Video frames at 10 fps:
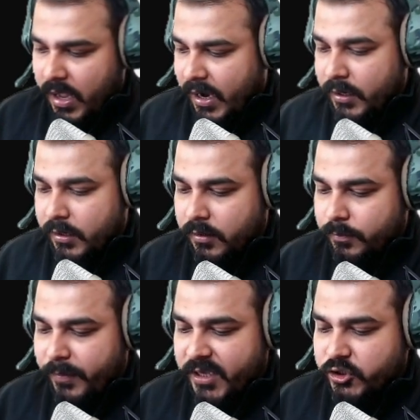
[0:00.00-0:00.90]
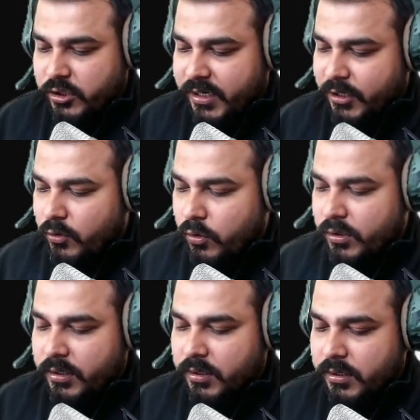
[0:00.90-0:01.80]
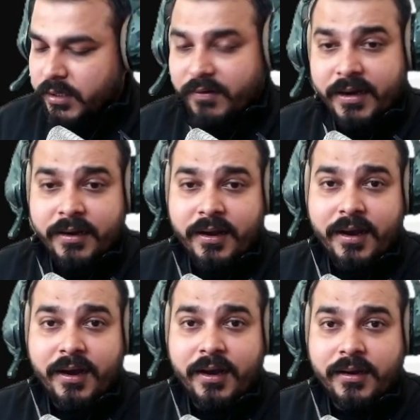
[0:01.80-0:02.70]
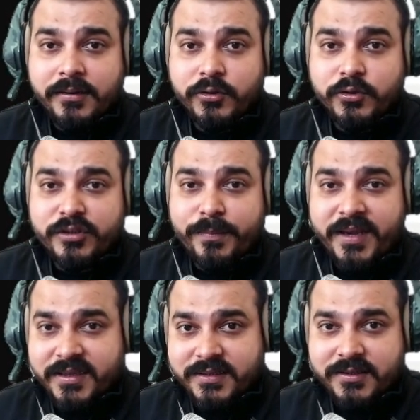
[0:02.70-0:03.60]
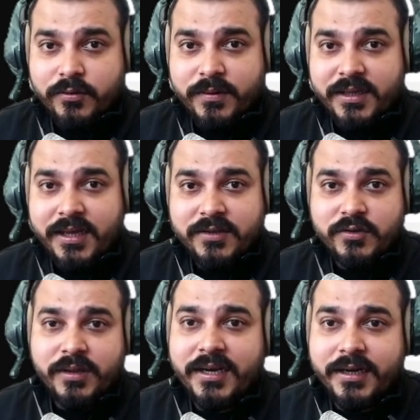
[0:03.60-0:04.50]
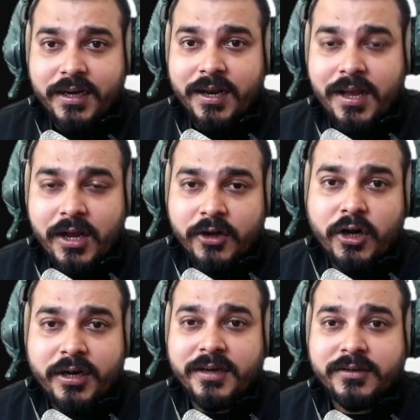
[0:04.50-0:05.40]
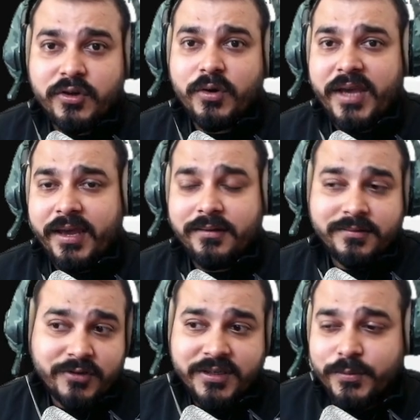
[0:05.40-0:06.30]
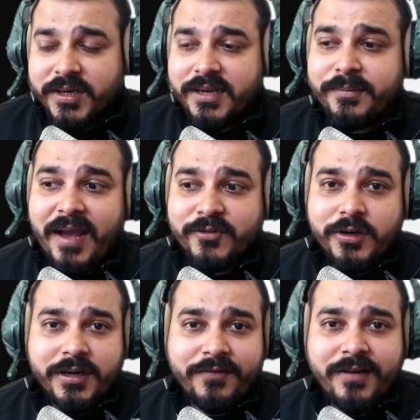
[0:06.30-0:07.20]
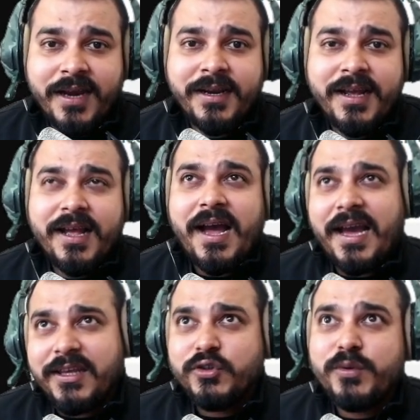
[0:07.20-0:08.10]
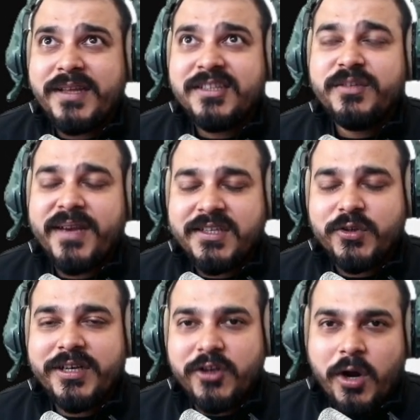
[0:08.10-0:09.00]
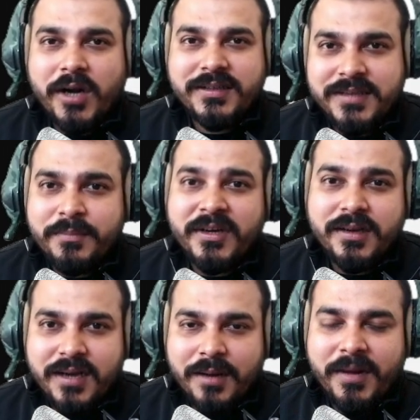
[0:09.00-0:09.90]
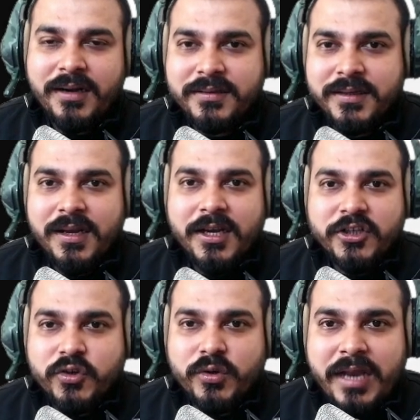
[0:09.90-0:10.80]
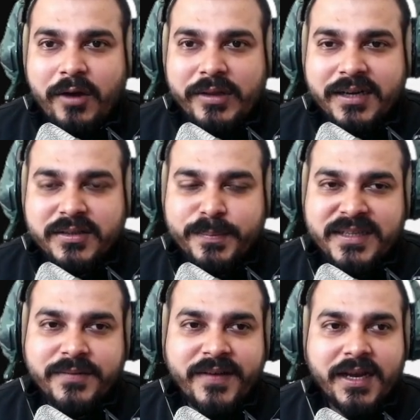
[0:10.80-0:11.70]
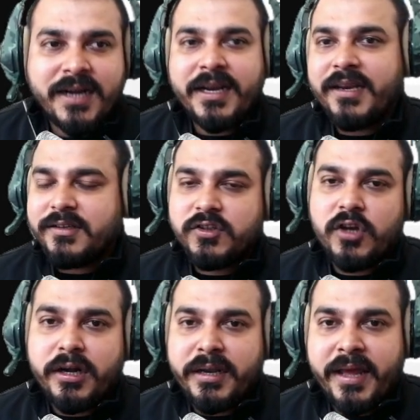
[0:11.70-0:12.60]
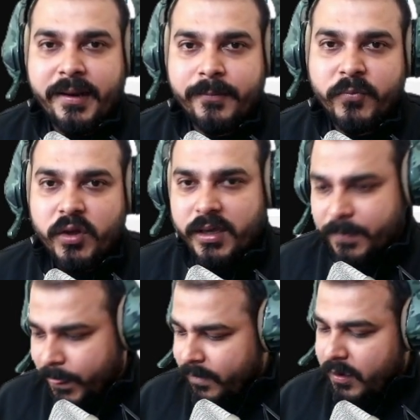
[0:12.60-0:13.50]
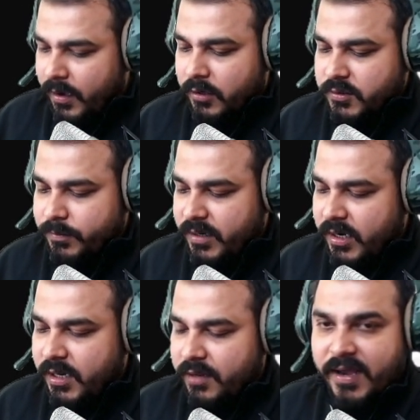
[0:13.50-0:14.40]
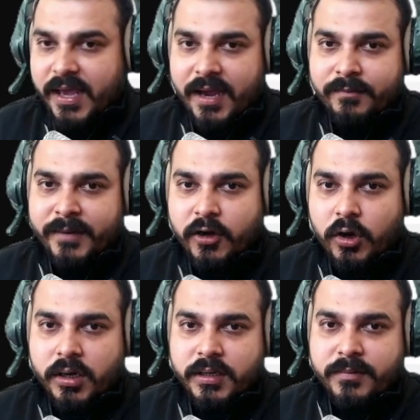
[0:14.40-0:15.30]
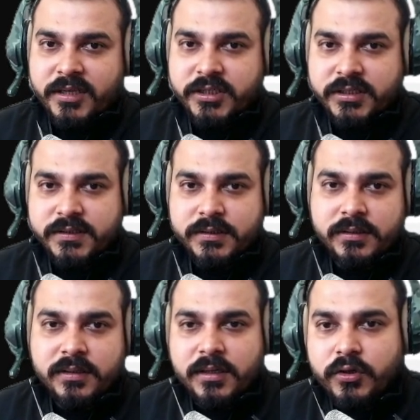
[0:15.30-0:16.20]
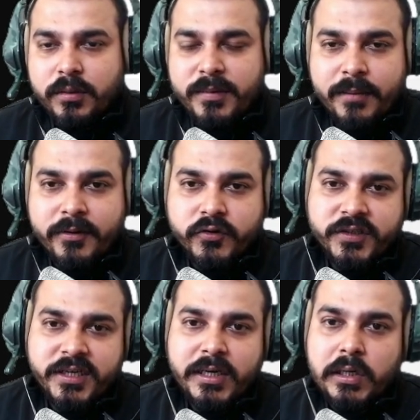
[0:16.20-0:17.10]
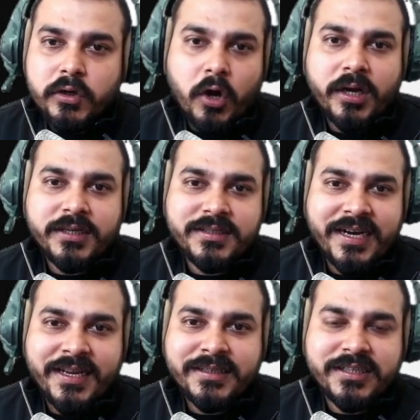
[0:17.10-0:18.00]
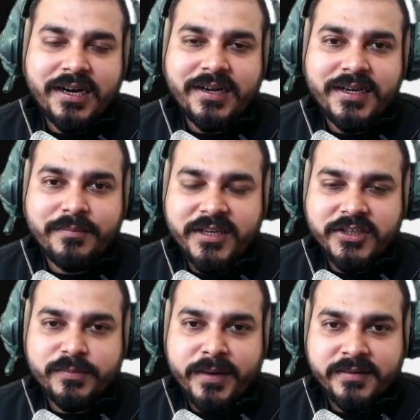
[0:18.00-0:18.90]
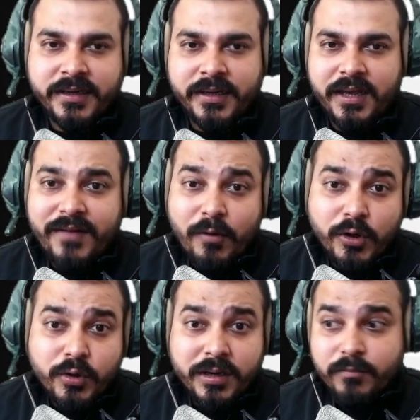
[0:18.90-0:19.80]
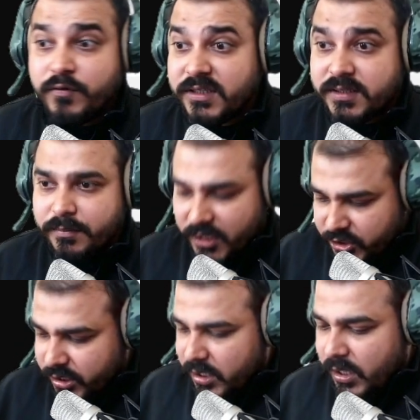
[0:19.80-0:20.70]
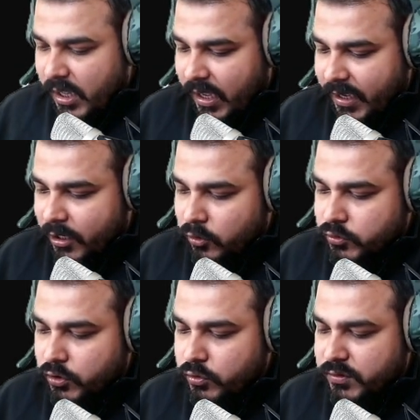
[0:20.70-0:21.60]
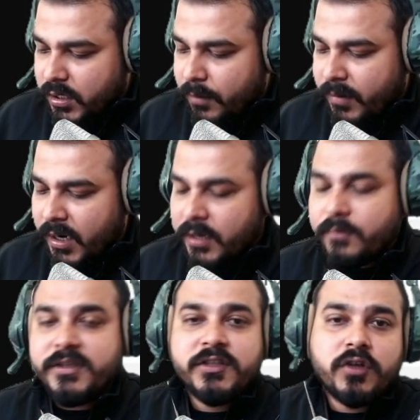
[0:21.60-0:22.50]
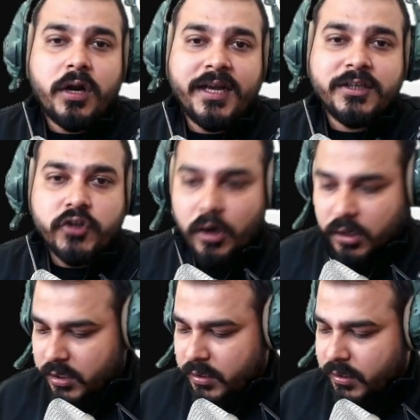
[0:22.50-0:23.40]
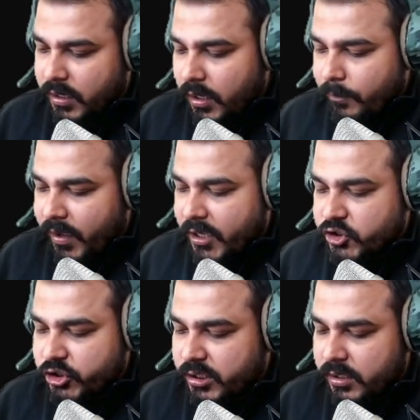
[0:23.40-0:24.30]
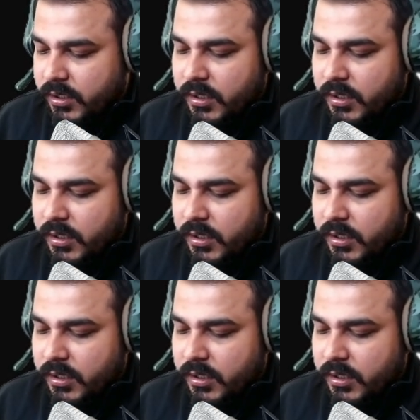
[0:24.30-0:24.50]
and make sure that you don't even use spaces over there so that it'll not run. So, okay. So it's working absolutely fine. I used one space, so it thought some other commands. So now that specific container is not there. Okay. Now, similarly, if I have my Docker images, you'll be able to see Docker is getting started images present. If I want to remove this image, I can also use a command which is called as Docker image